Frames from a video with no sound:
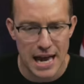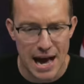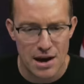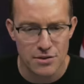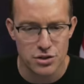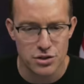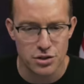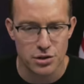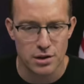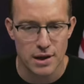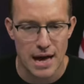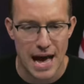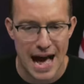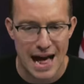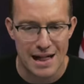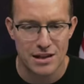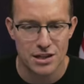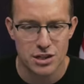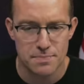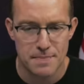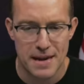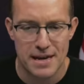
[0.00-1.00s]
Council,
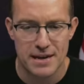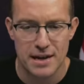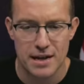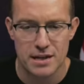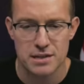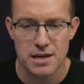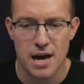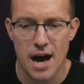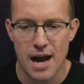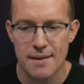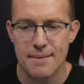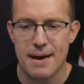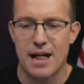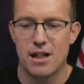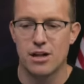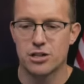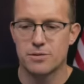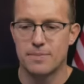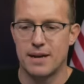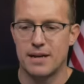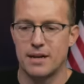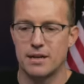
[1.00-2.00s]
Alex Mendez. I am
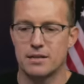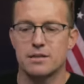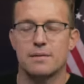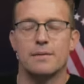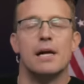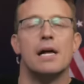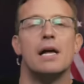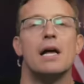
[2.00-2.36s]
Alex Mendez.